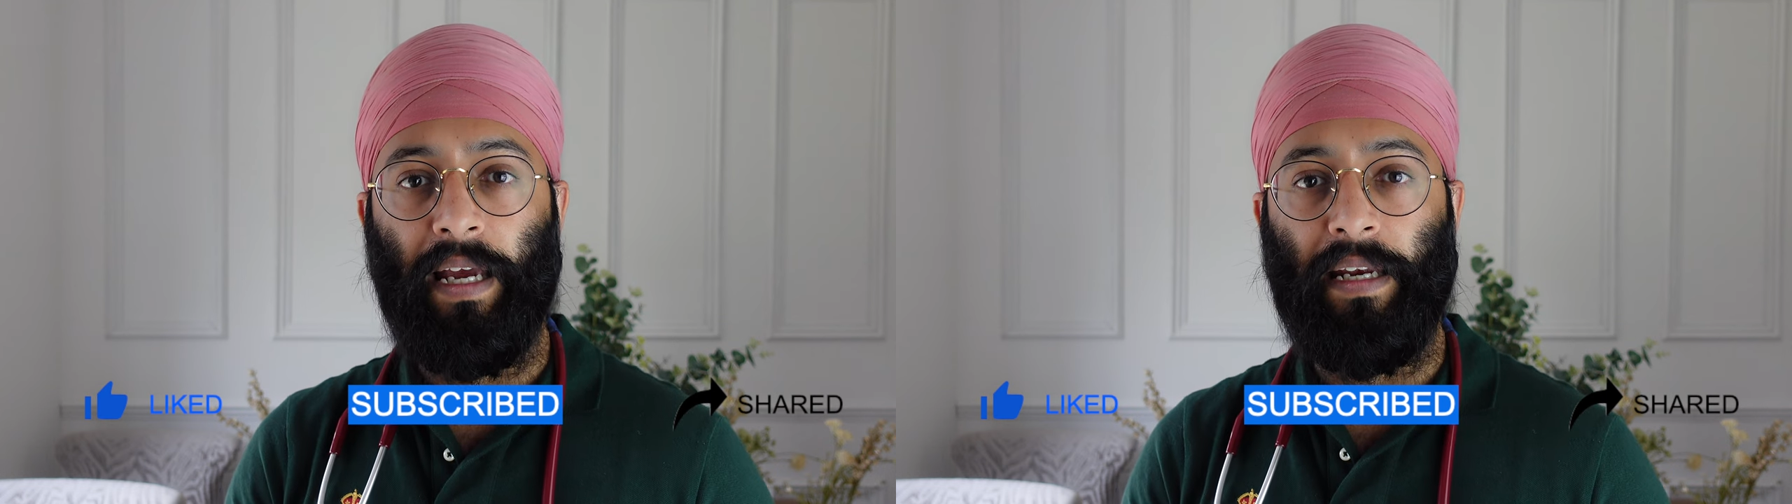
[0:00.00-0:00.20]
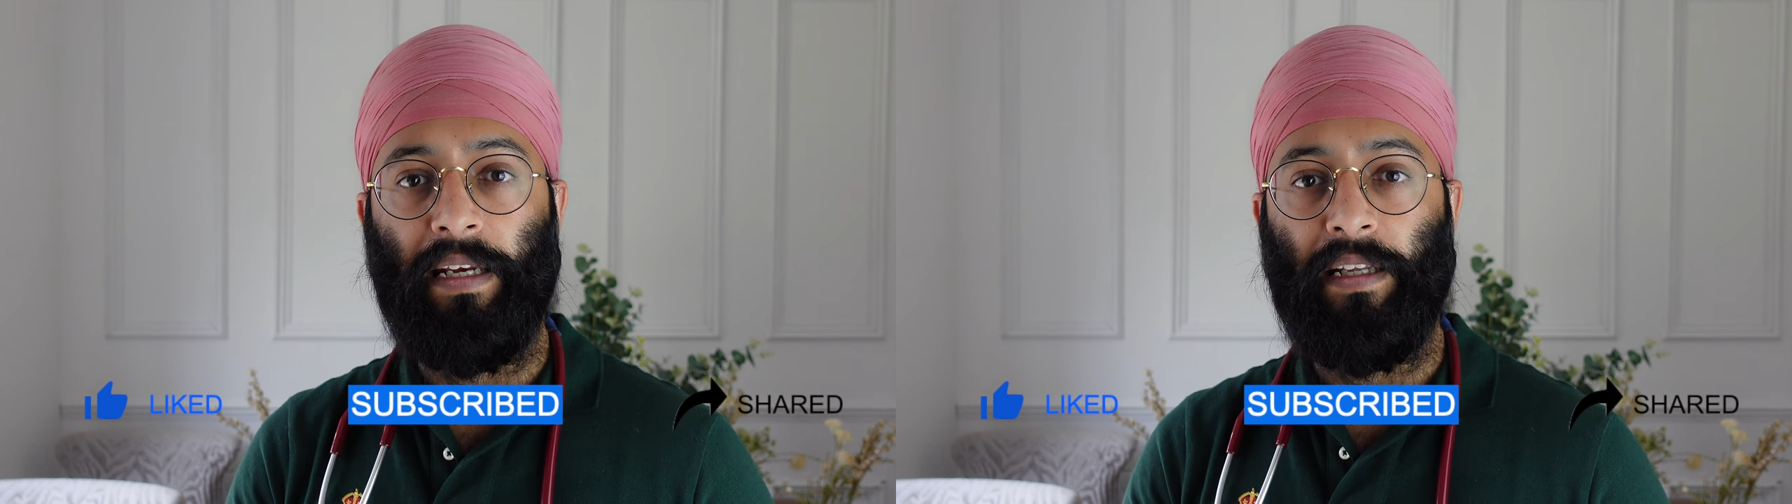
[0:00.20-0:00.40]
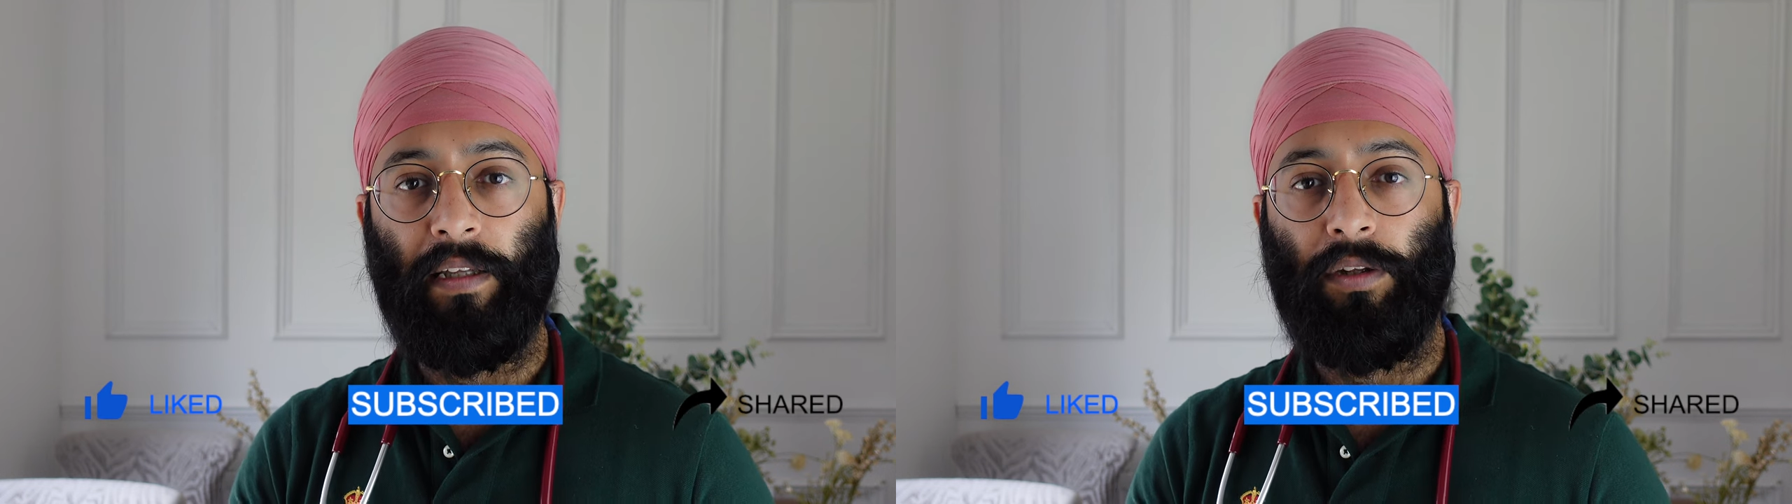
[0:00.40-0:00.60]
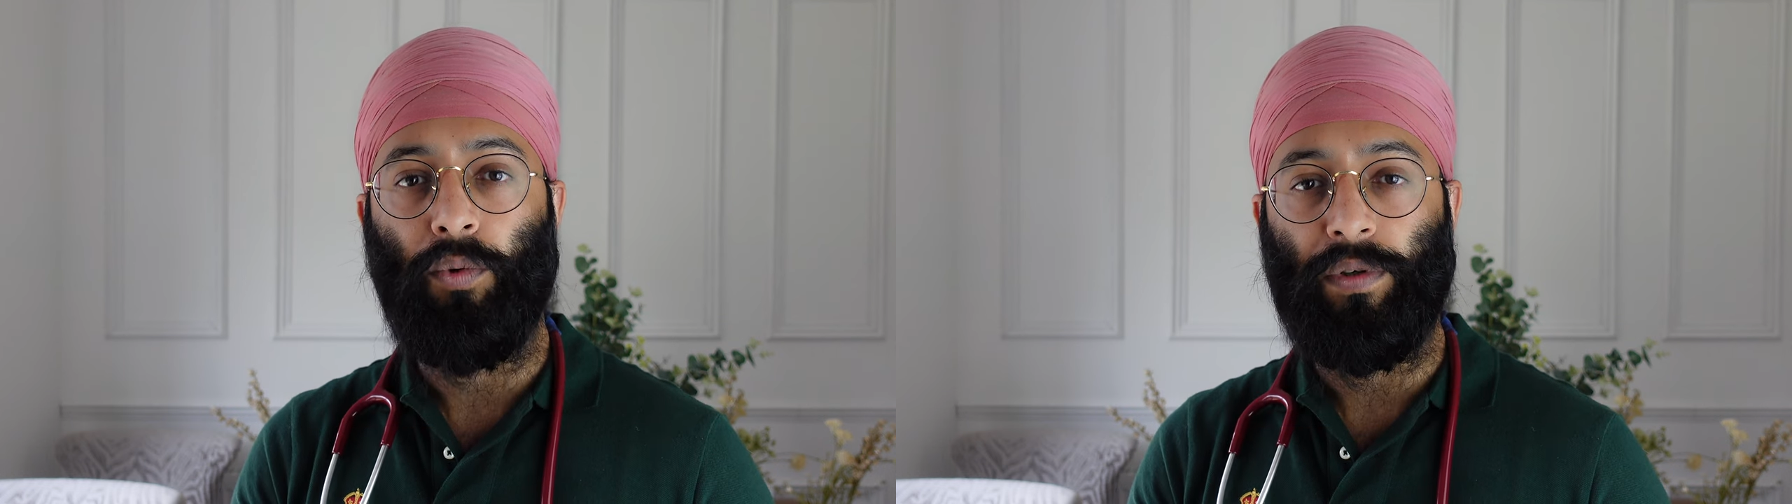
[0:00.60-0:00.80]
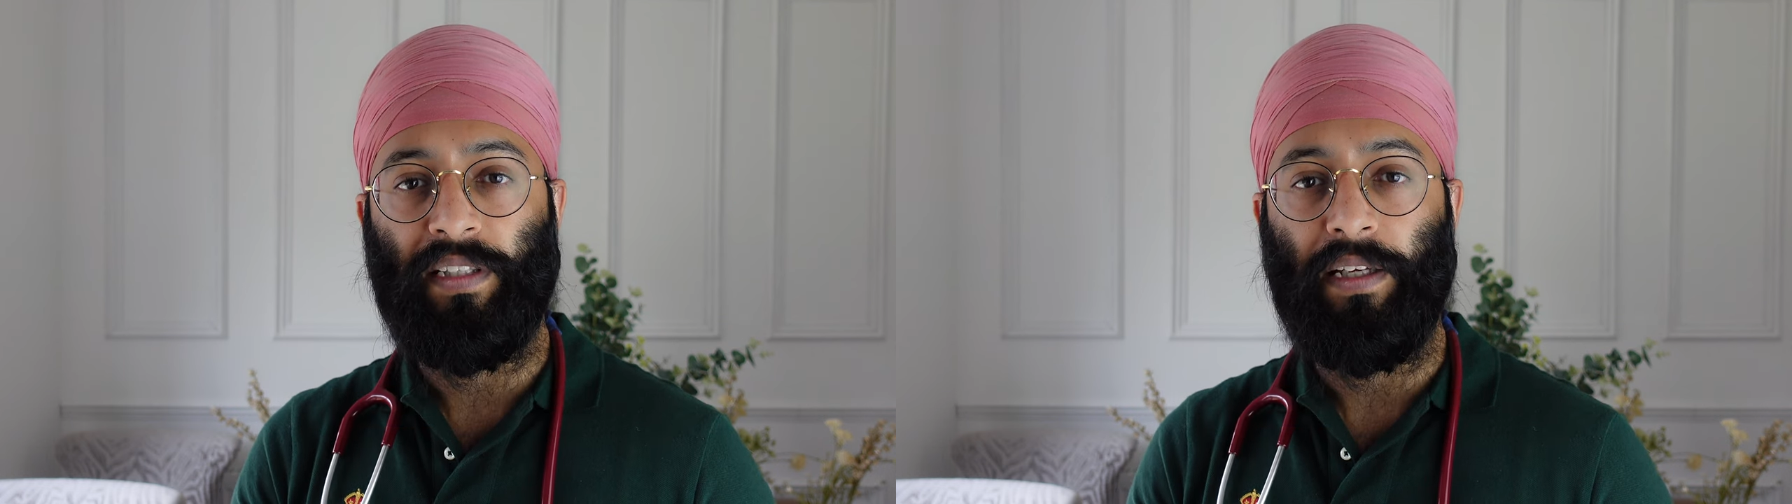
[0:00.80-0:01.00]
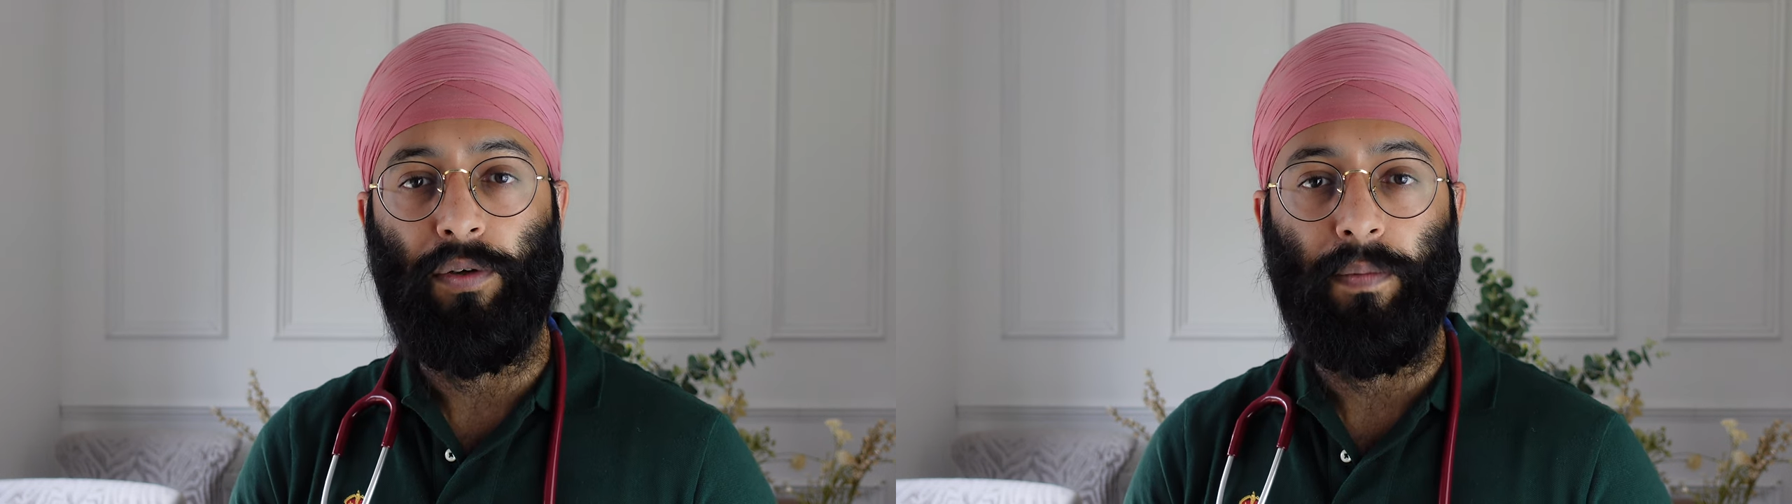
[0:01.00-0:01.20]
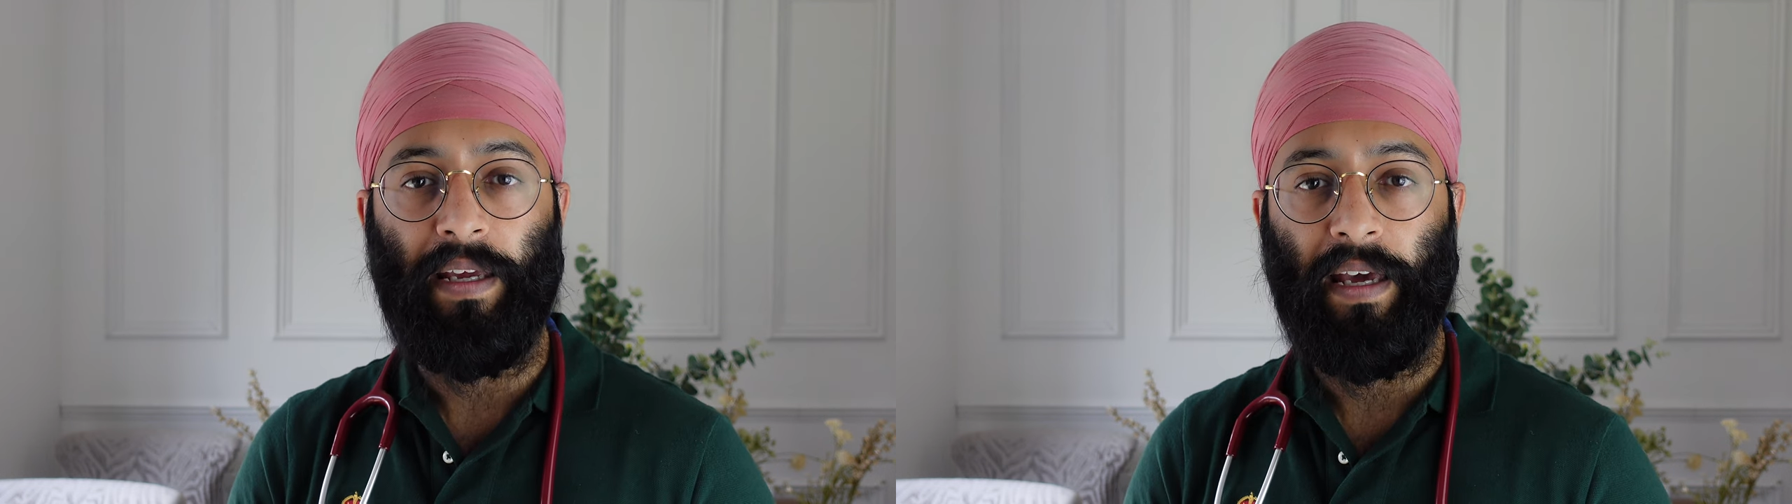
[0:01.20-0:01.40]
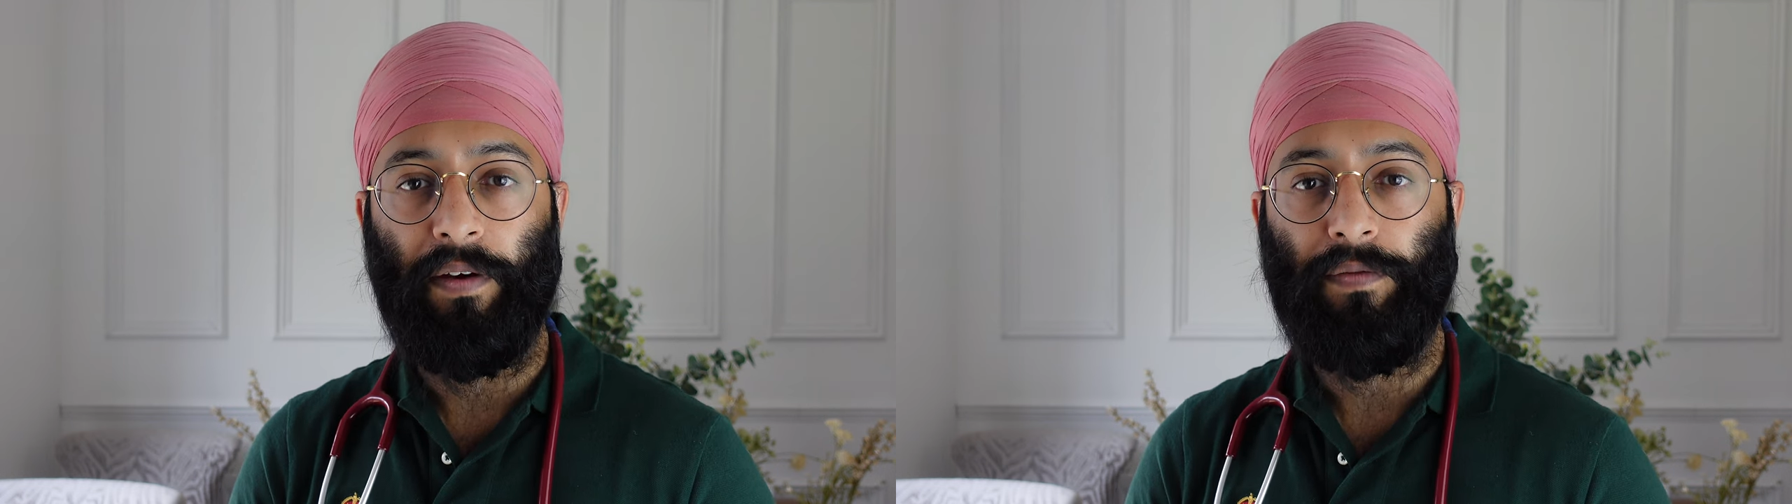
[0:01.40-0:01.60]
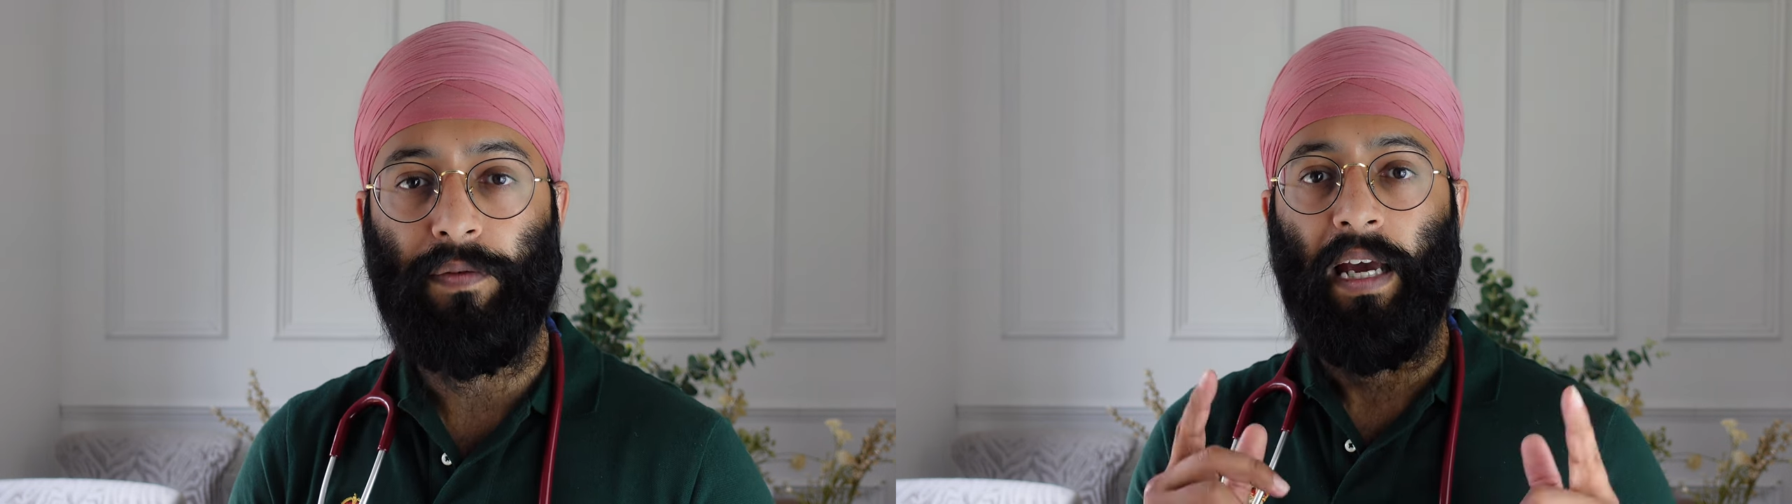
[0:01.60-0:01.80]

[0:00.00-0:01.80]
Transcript: and any of the thoughts that you may have.